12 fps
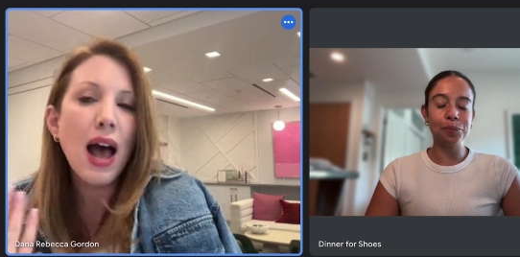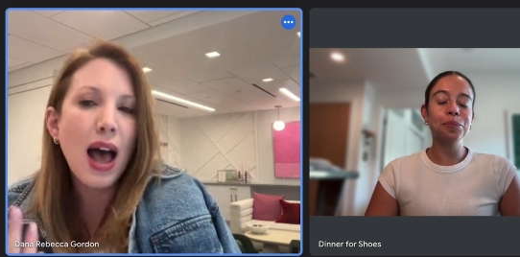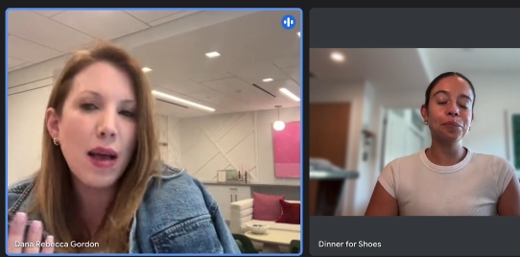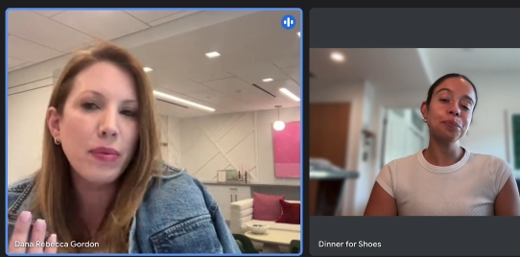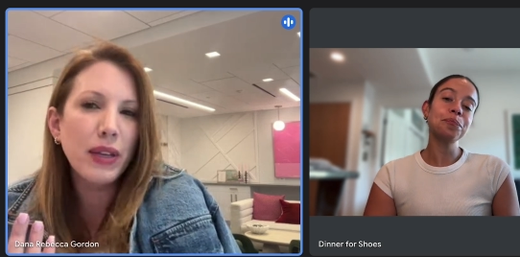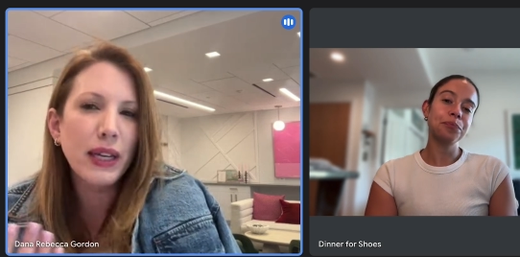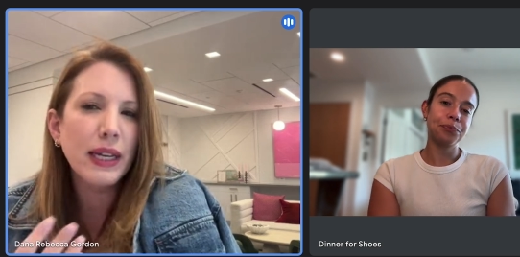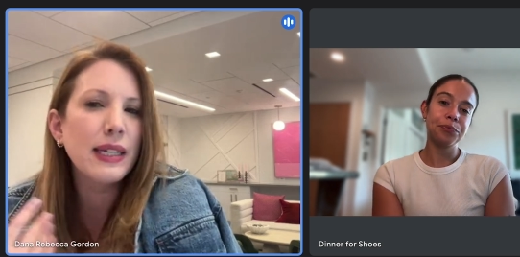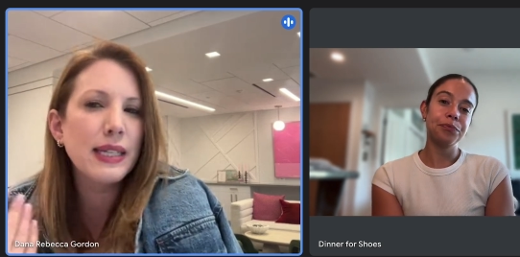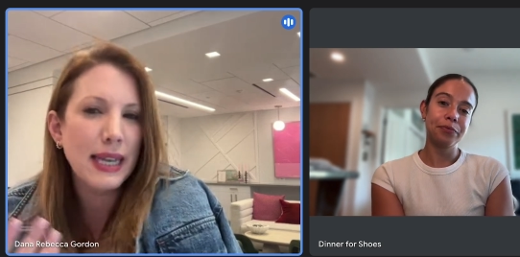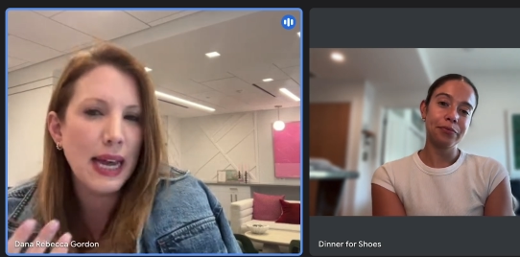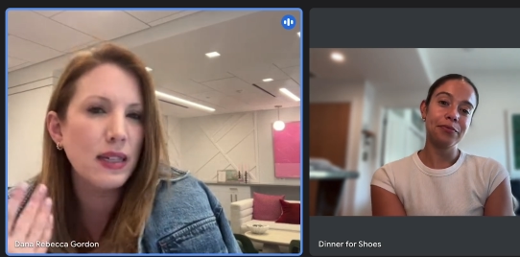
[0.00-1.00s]
Speaker 1: I'm thinking
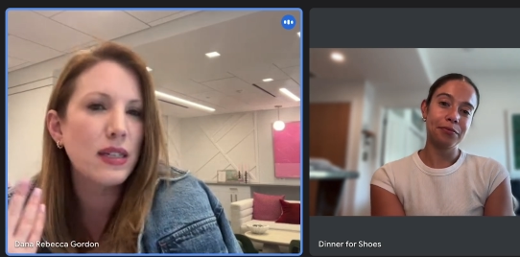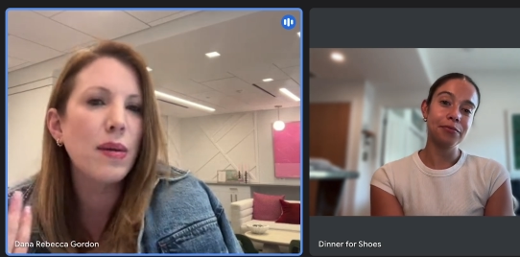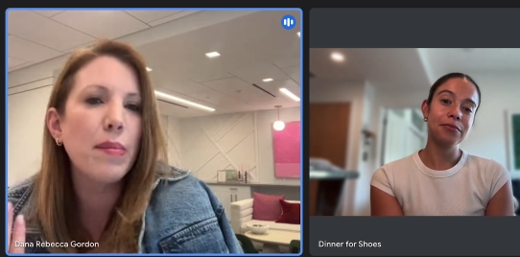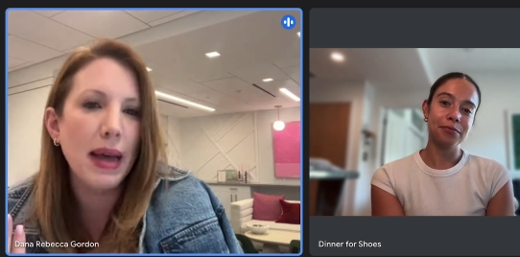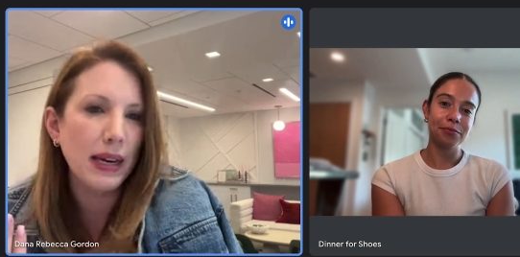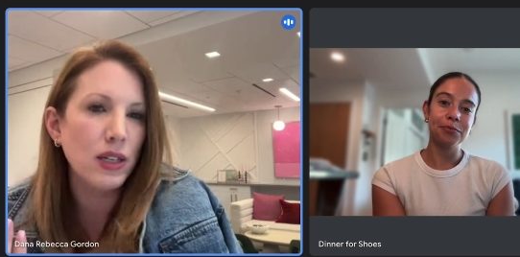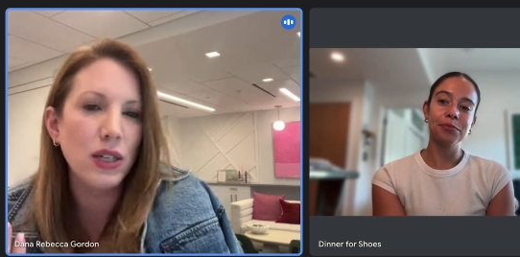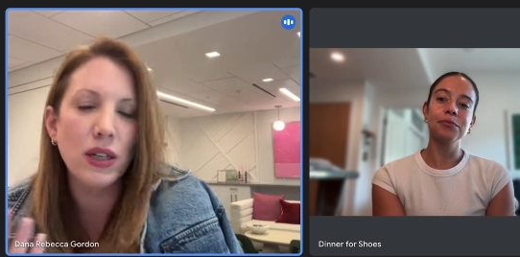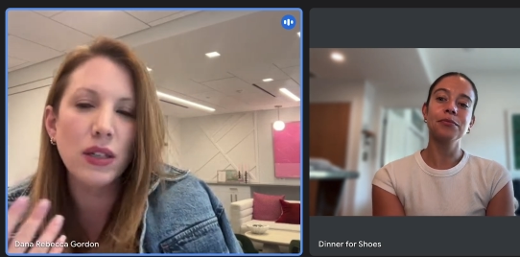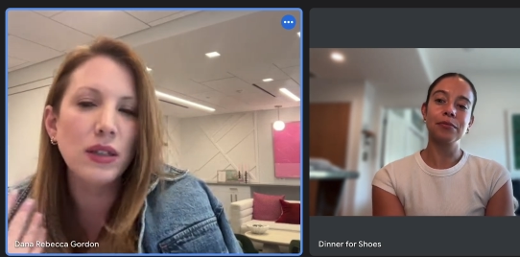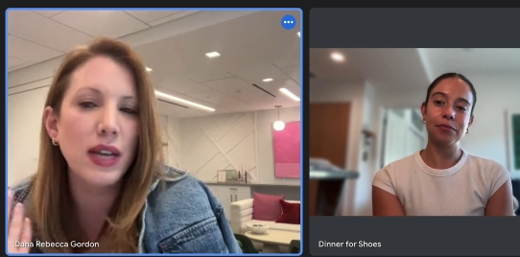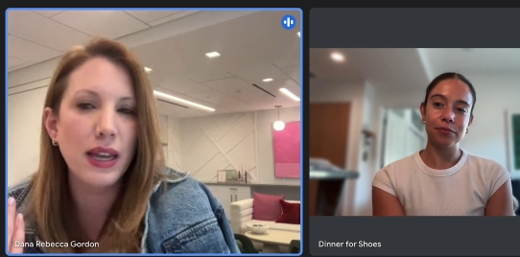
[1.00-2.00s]

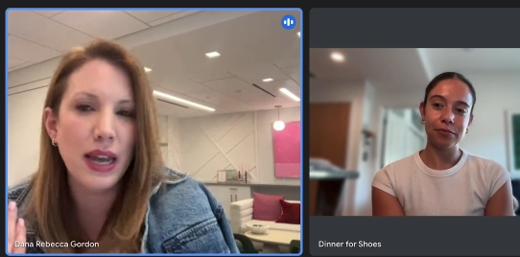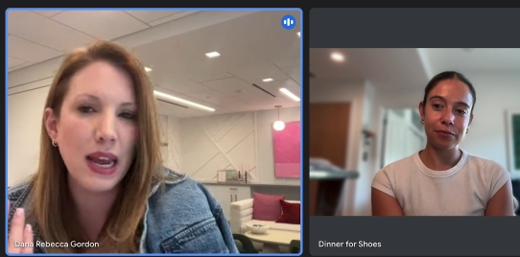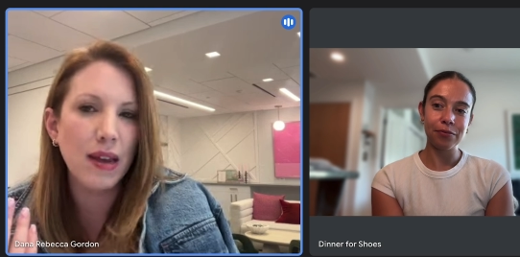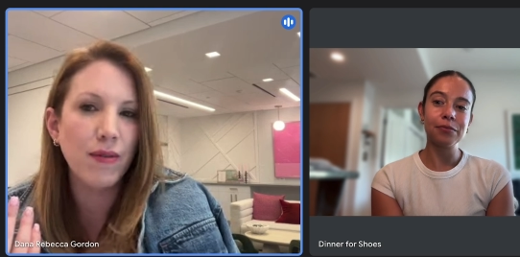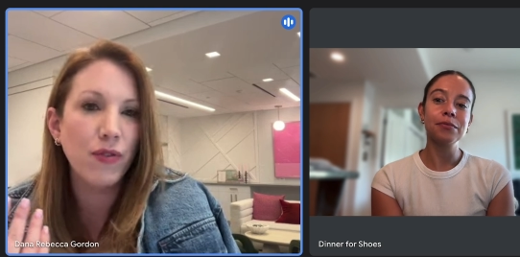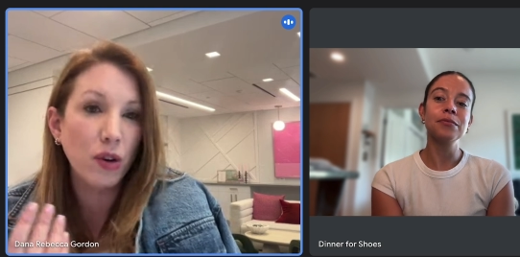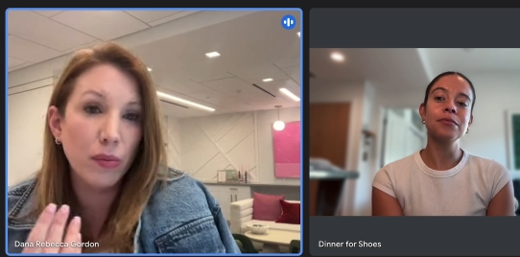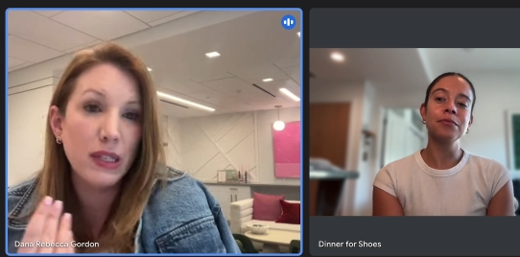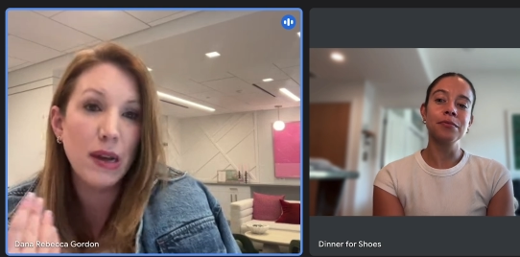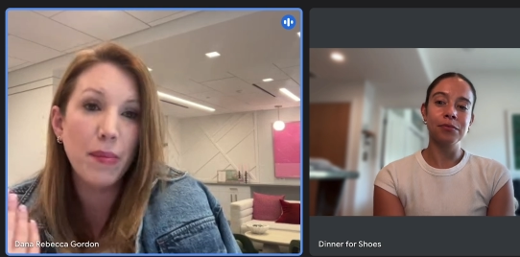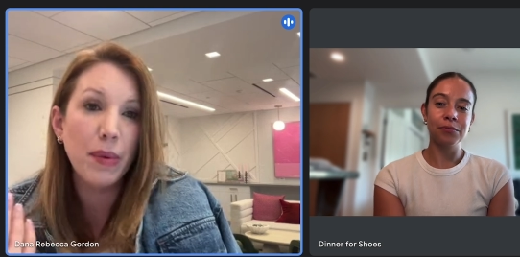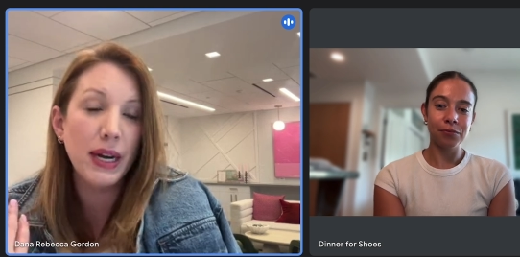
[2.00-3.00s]
sentimental. They came from
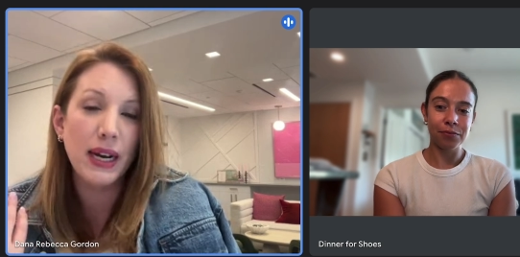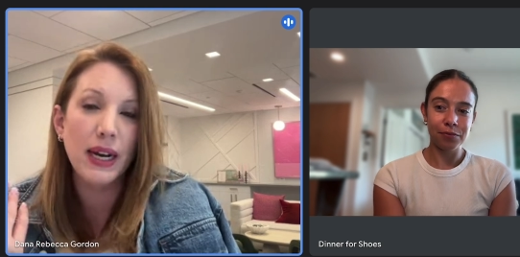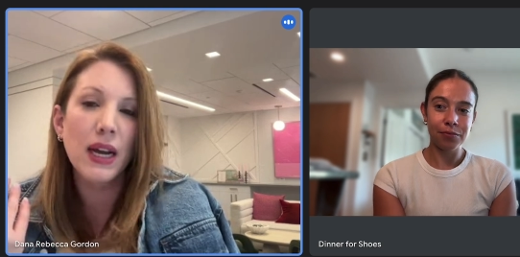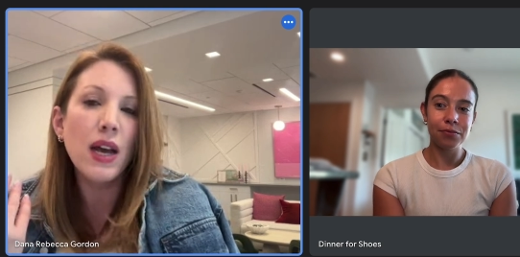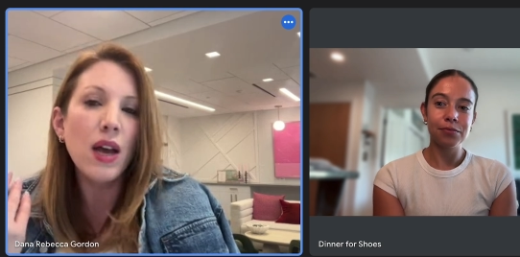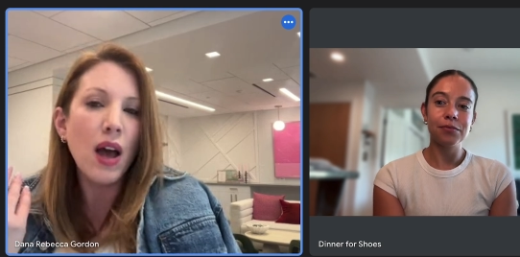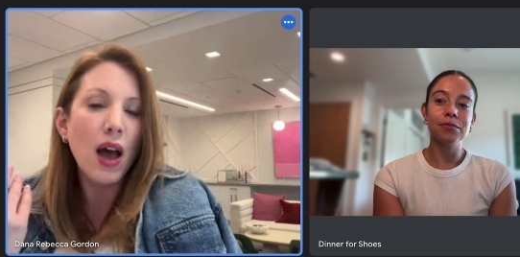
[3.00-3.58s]
somebody